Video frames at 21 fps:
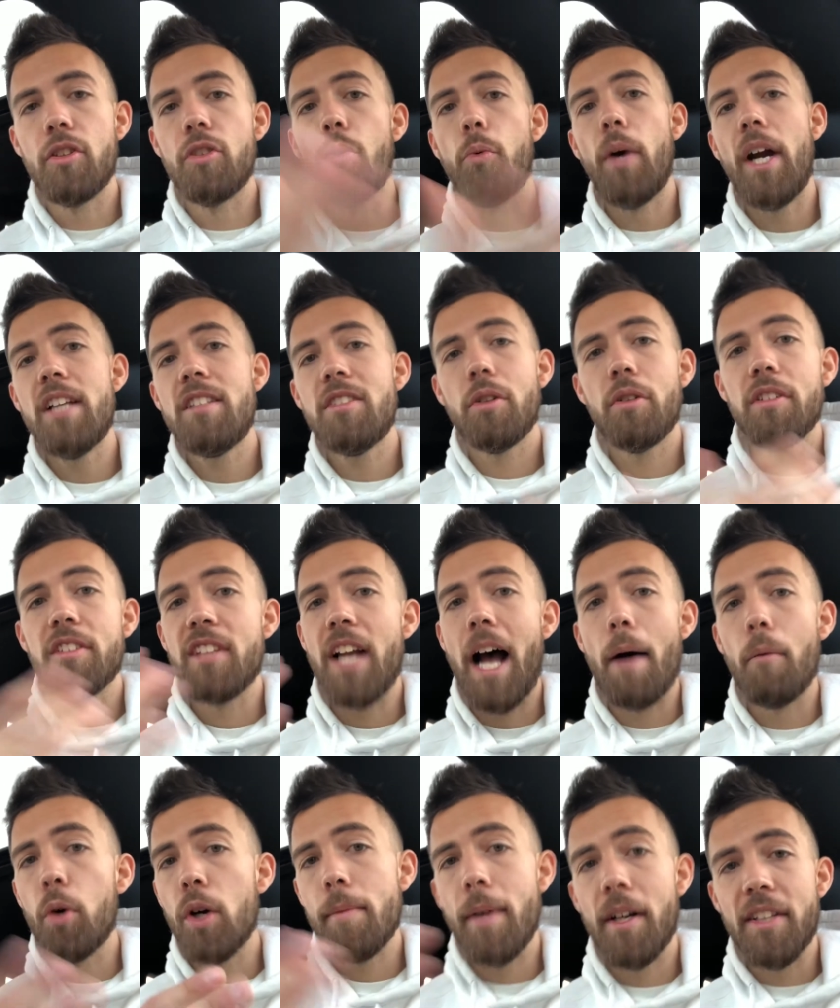the way to not
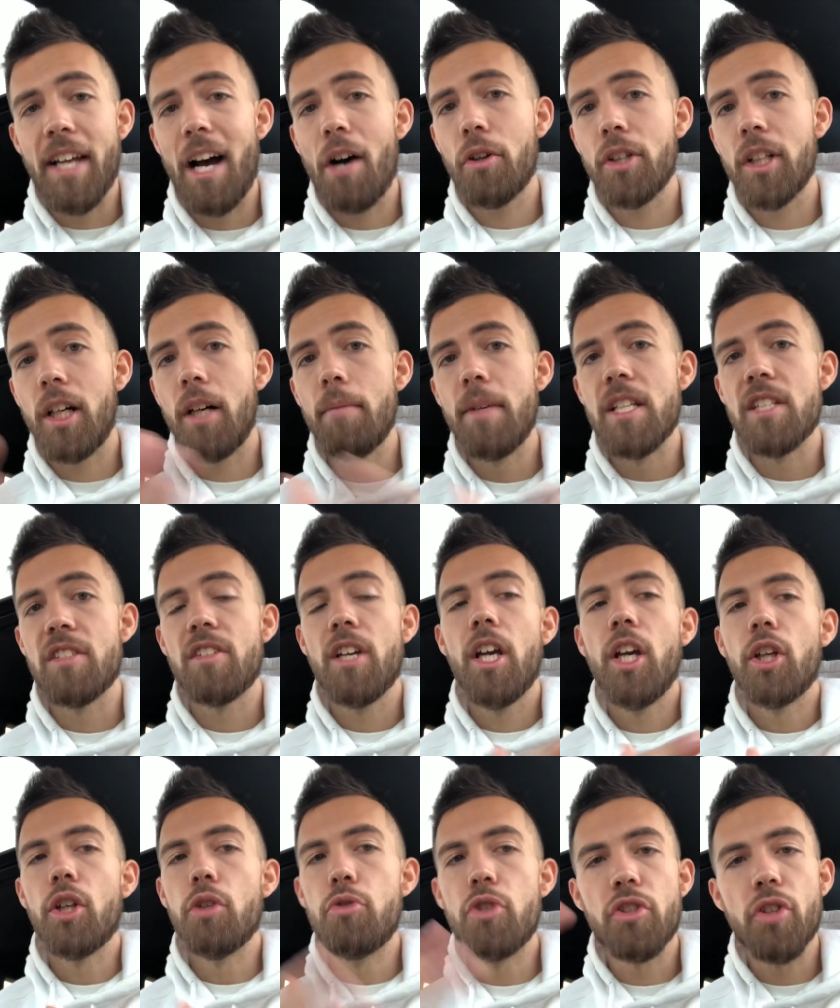worry about the outcome is
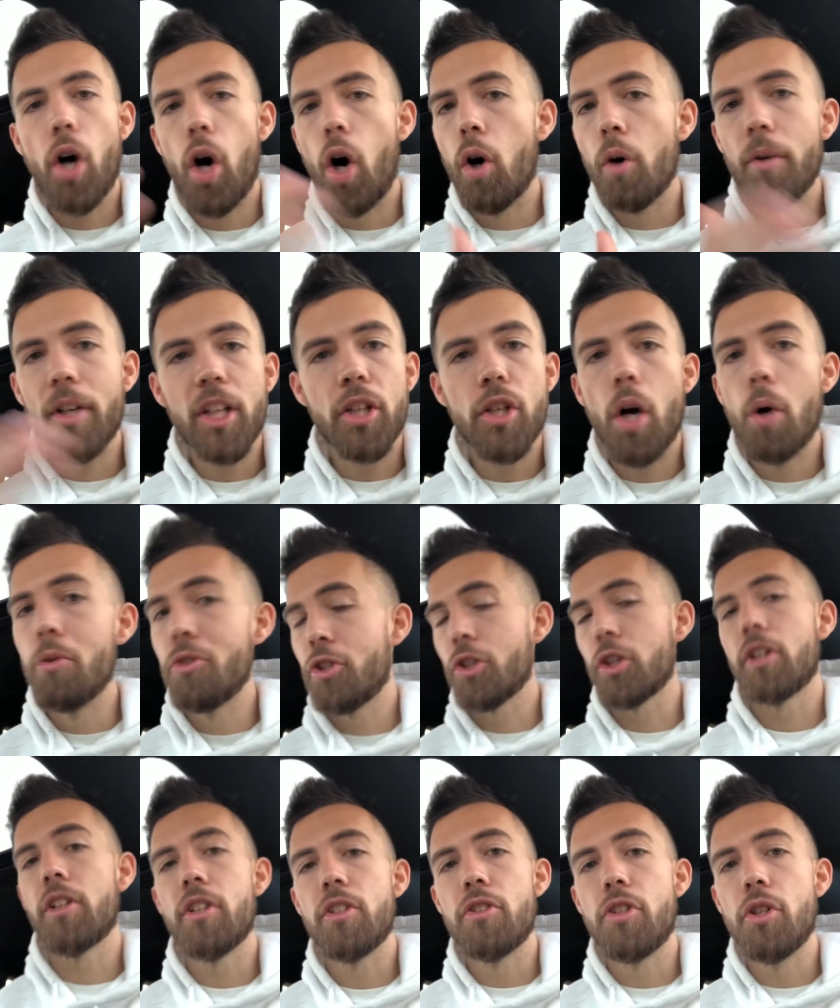you just already know what you're
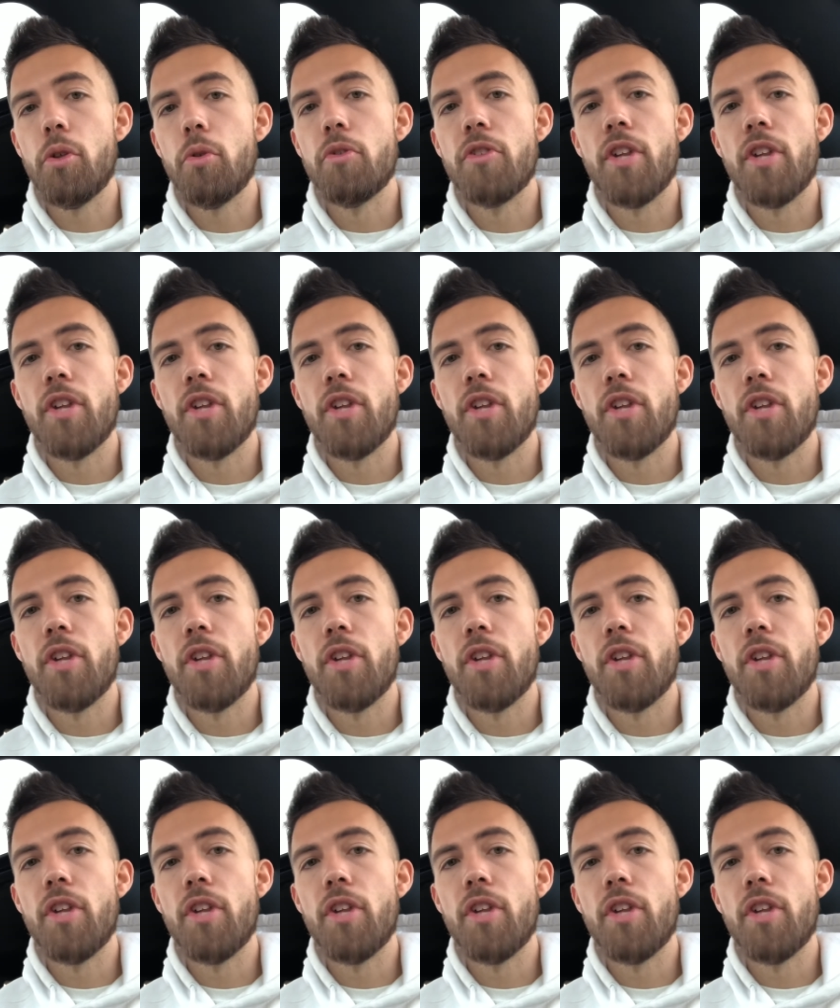going to do.